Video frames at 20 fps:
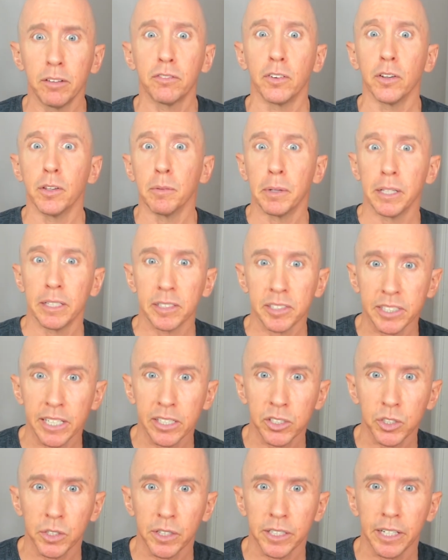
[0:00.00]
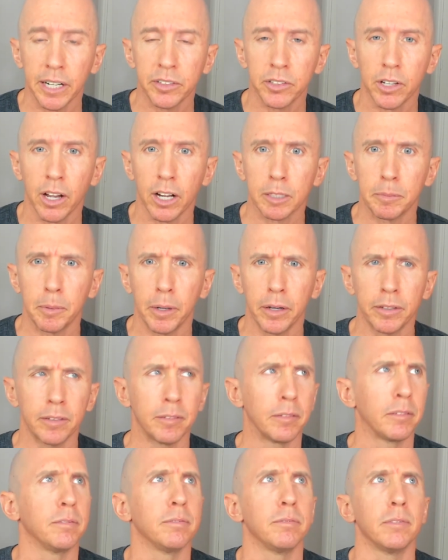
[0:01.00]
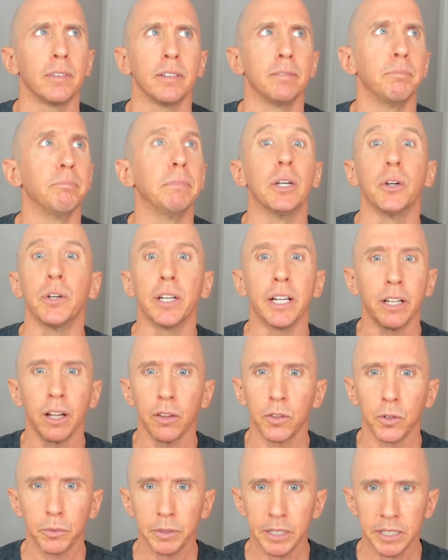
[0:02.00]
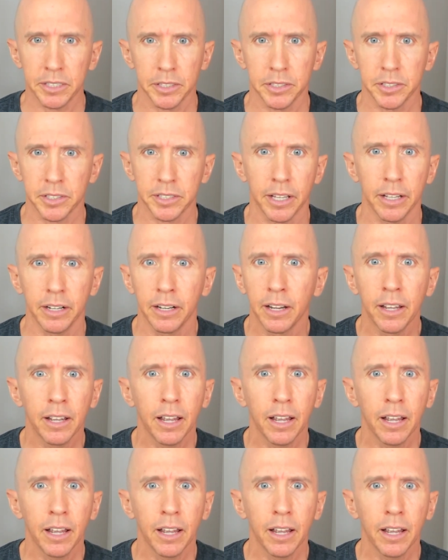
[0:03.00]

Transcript: For the molestation that I talked about and a myriad other reasons that